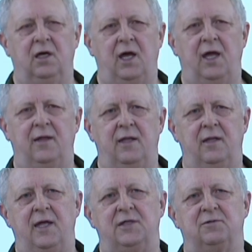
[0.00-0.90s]
and
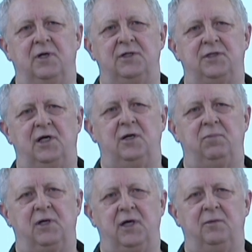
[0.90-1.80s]
that's when I started
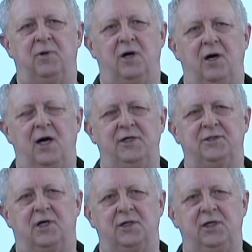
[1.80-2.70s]
playing ice
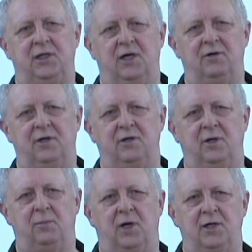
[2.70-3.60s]
hockey down here
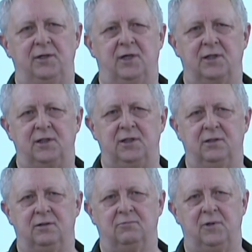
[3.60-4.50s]
in pond hockey
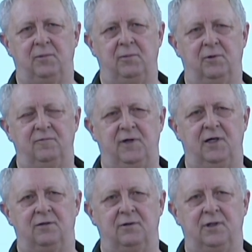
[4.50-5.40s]
when we moved down,